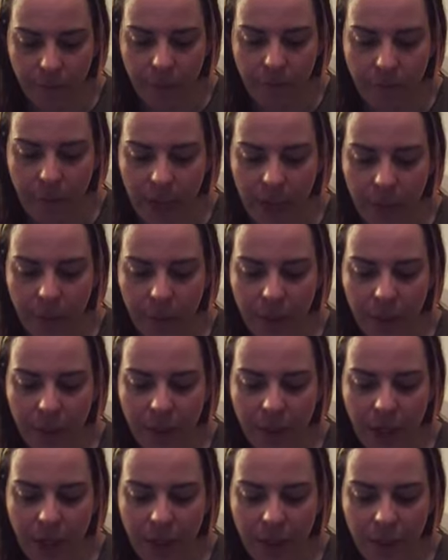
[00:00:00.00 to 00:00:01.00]

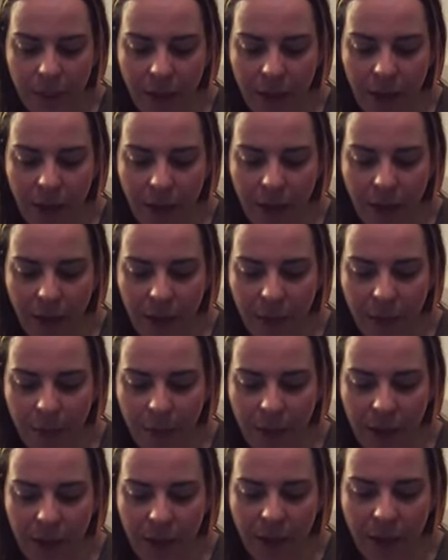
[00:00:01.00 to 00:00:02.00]
Manipura chakra,
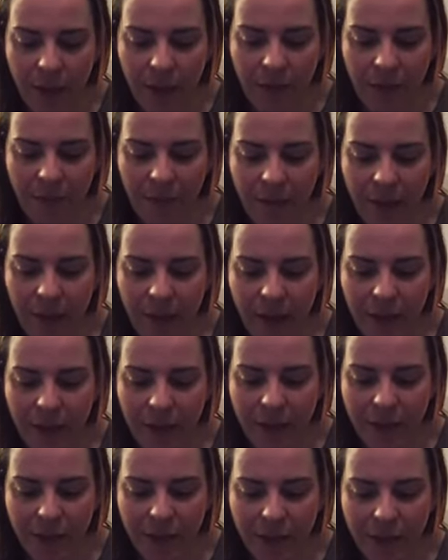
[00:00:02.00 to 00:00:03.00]
breathing that fire
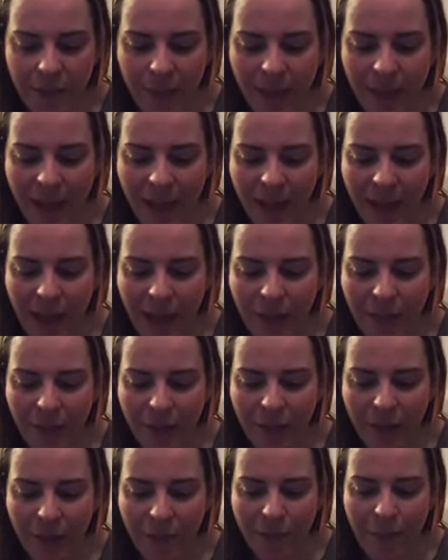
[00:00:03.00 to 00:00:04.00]
into your belly,
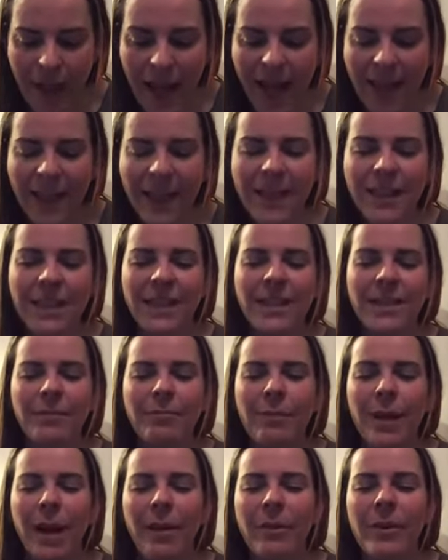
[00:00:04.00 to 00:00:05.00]
feeling balanced
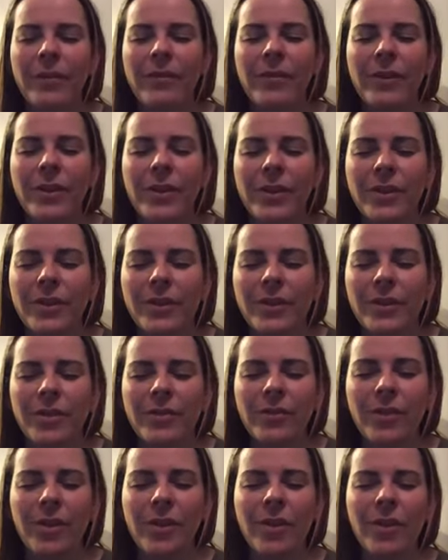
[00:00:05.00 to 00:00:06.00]
and powerful and
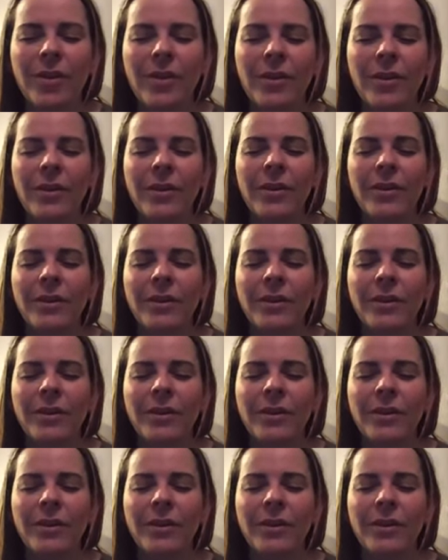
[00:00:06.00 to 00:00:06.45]
strong.